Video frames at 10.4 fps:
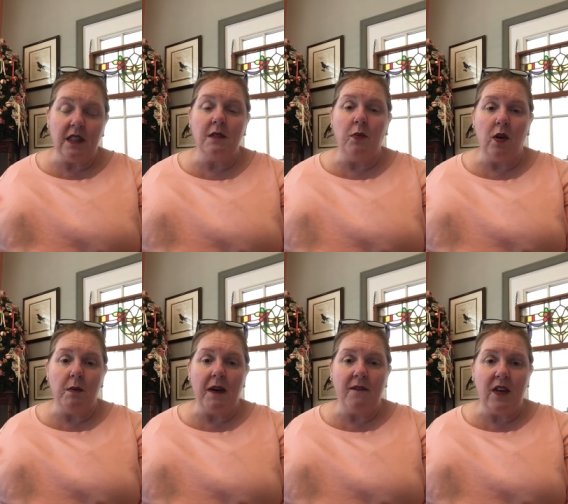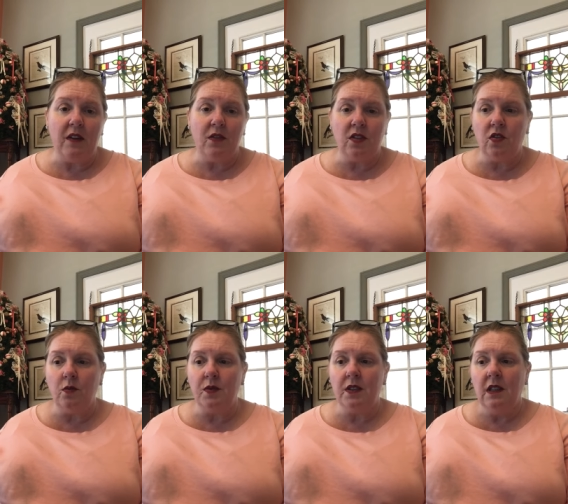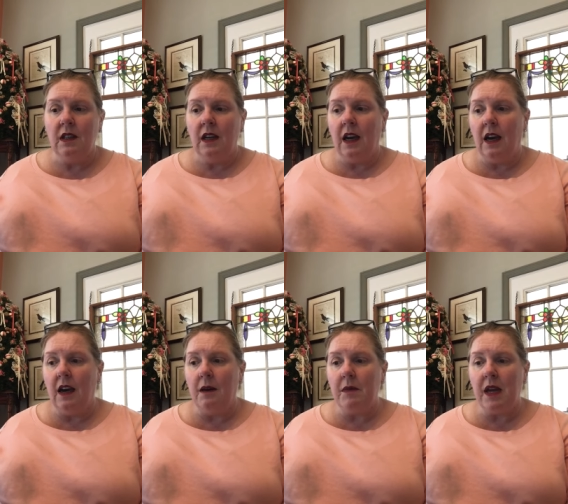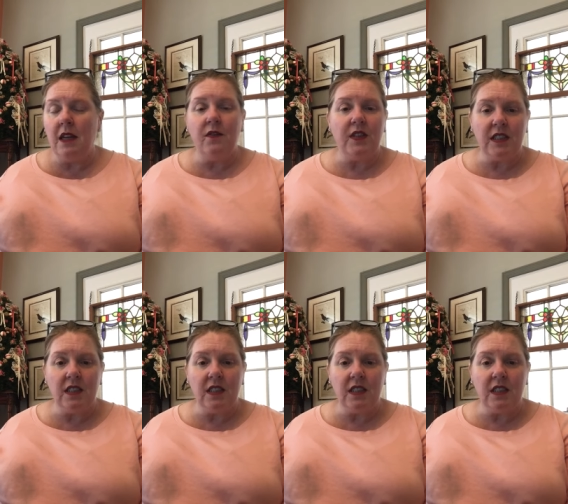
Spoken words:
It's one of my favorite soups. And if it's